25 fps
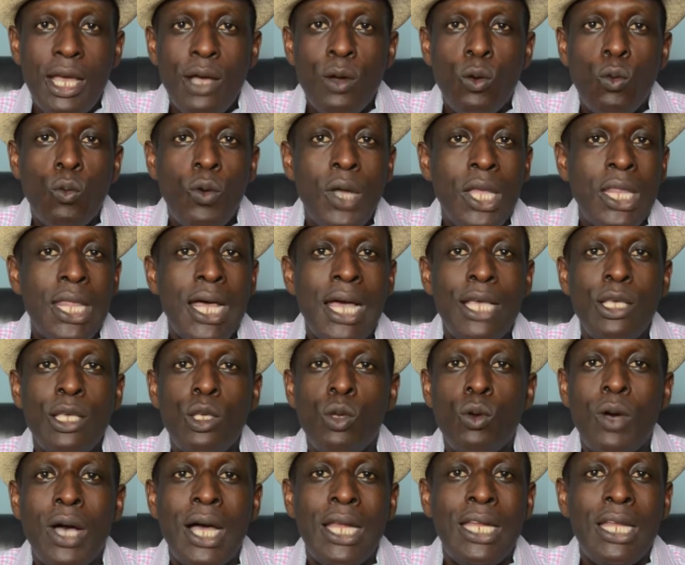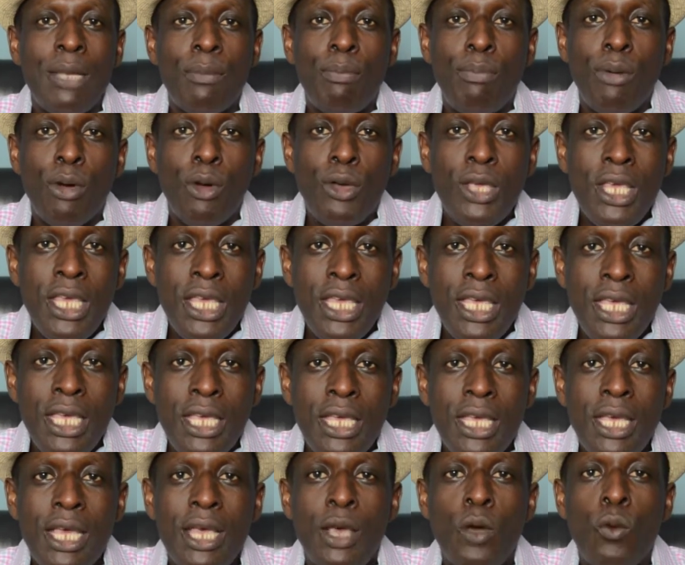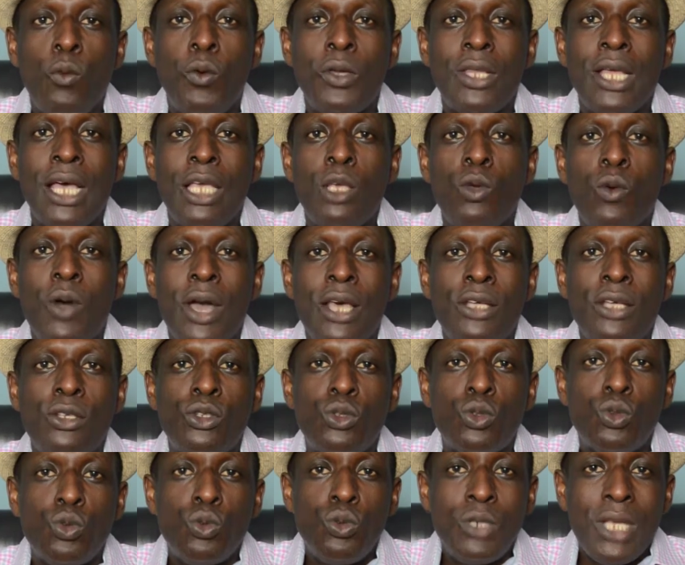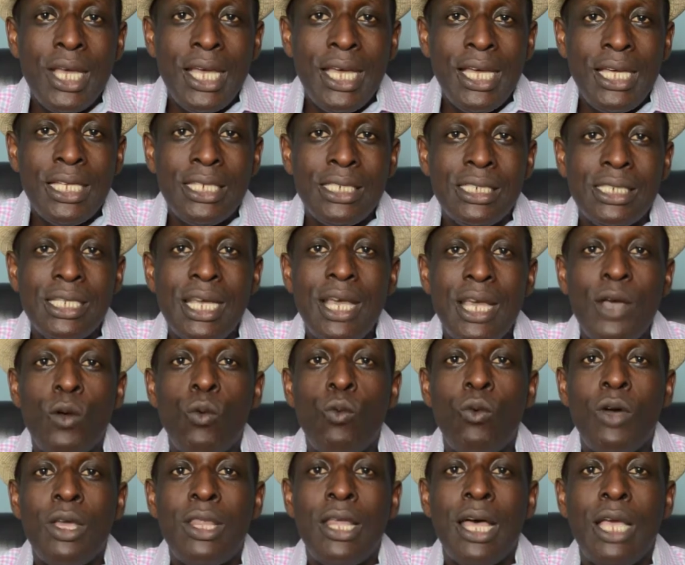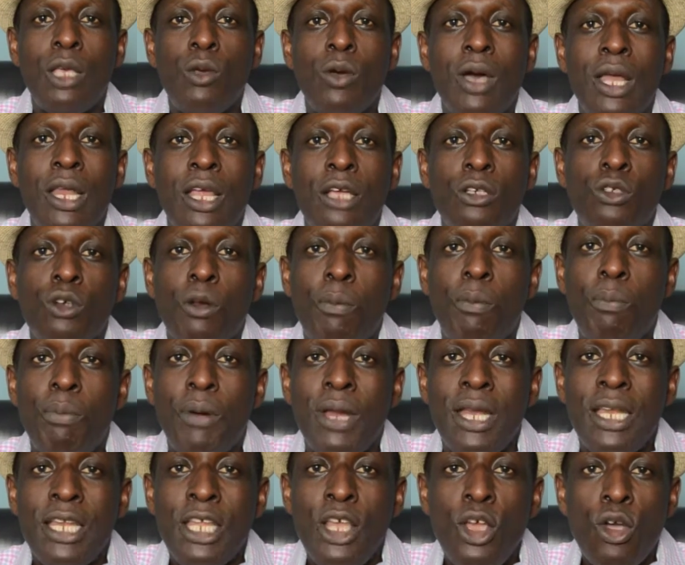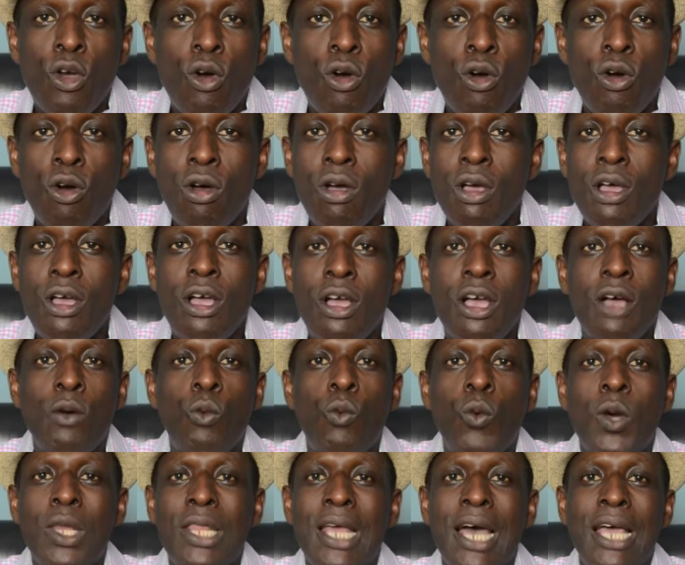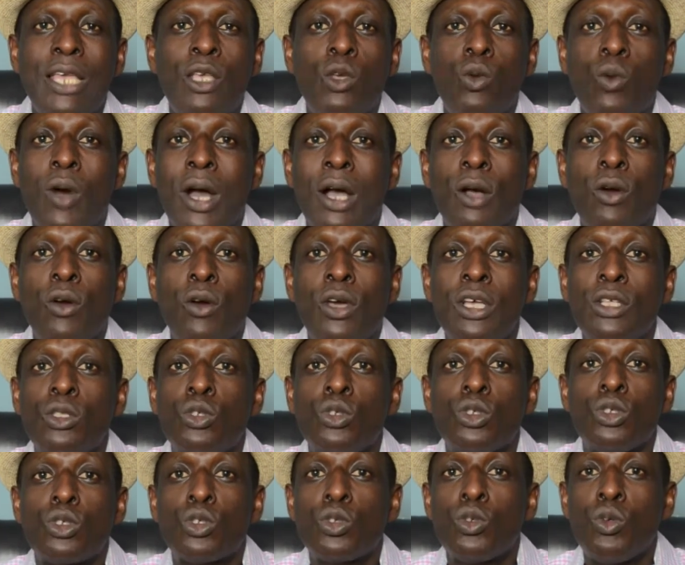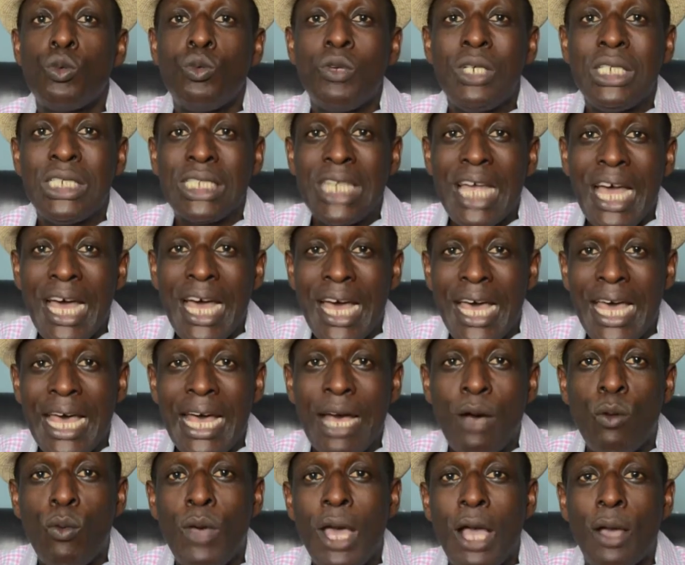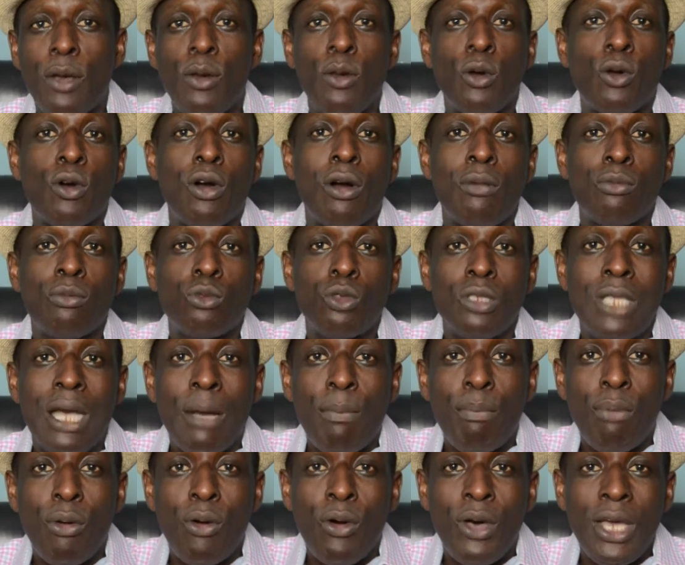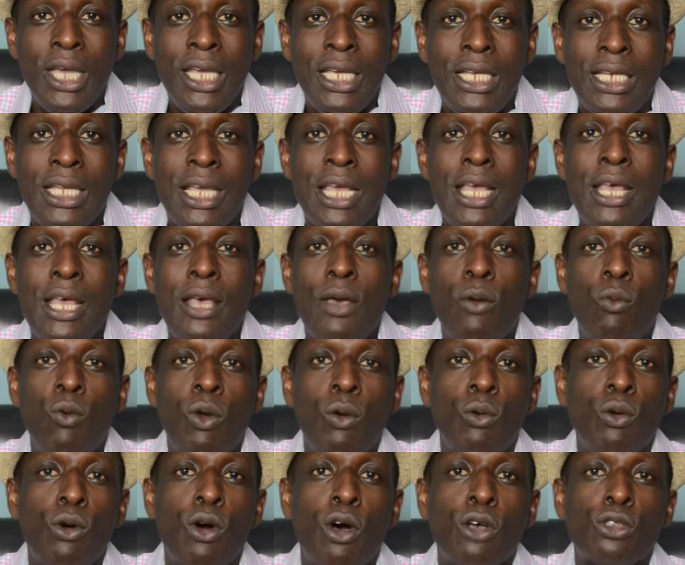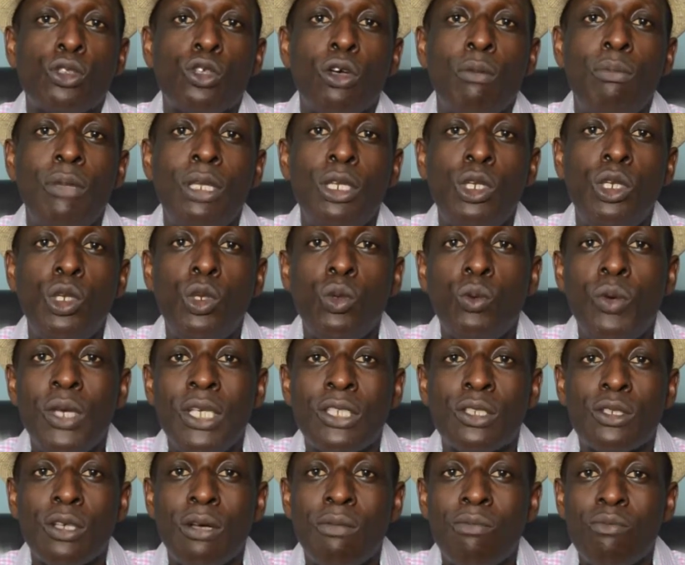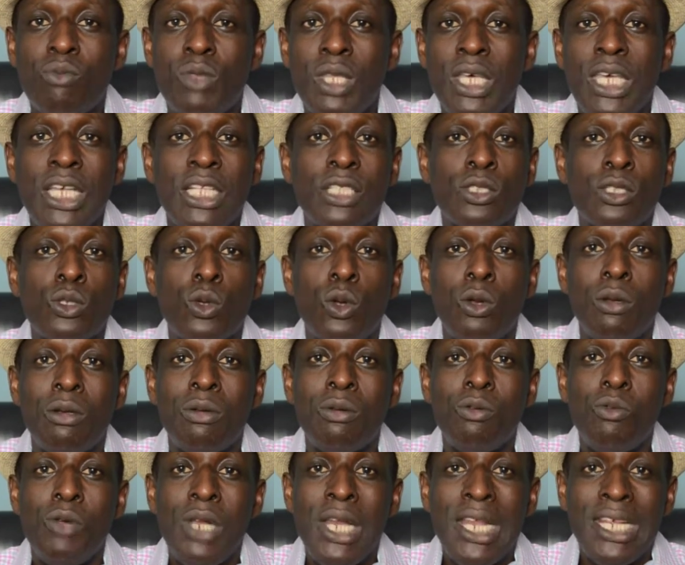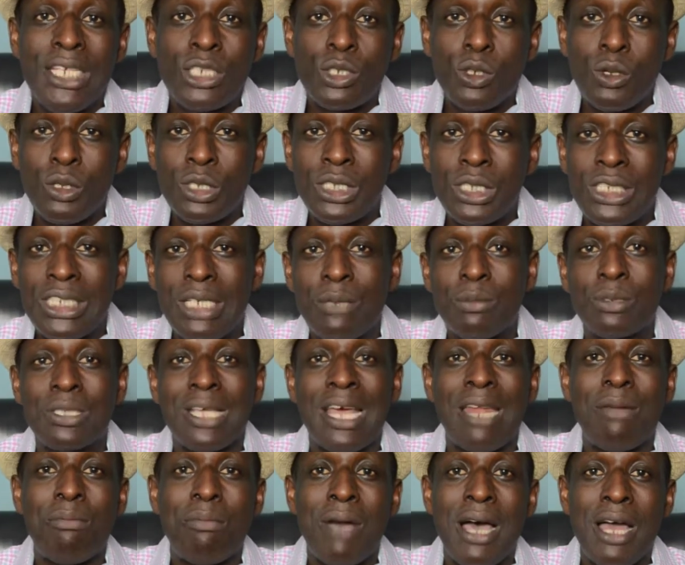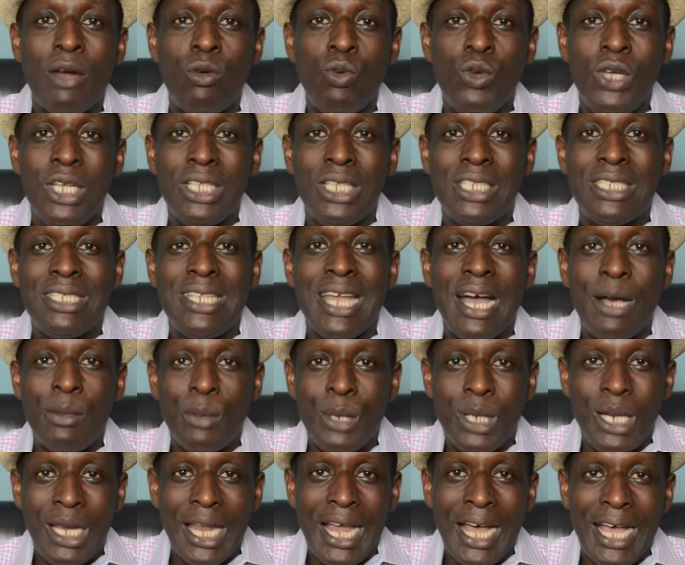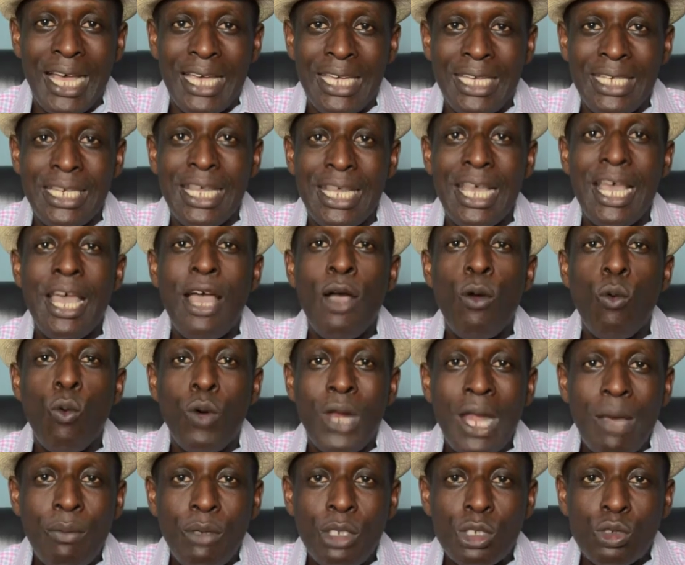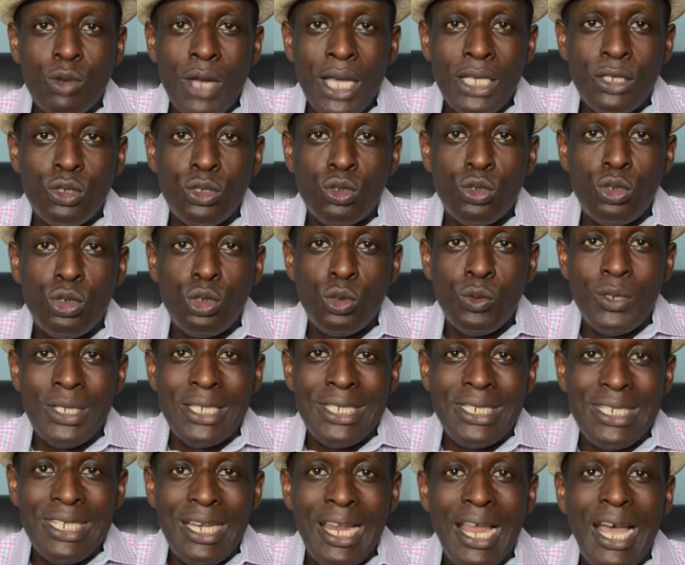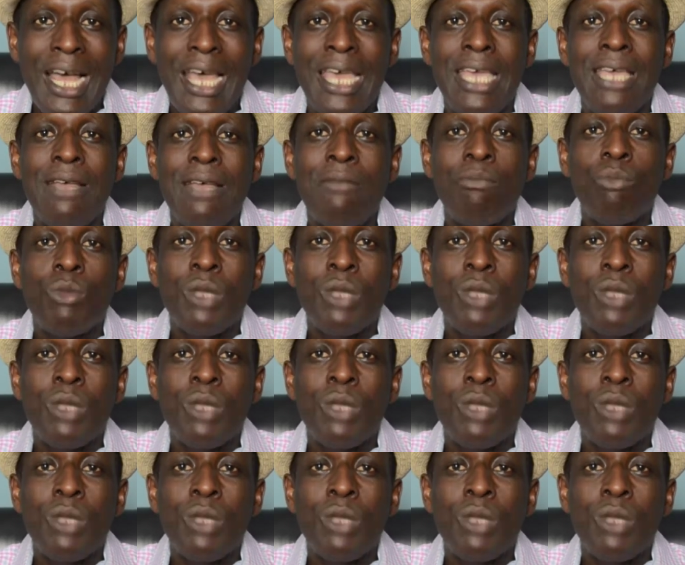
Whether you are an employee, whether you are a student, whether you are an entrepreneur, whether you are going to soon retire, we are going to come to that point. We will also be doing some things on relationships and marriage down the line. What are we trying to do in delay?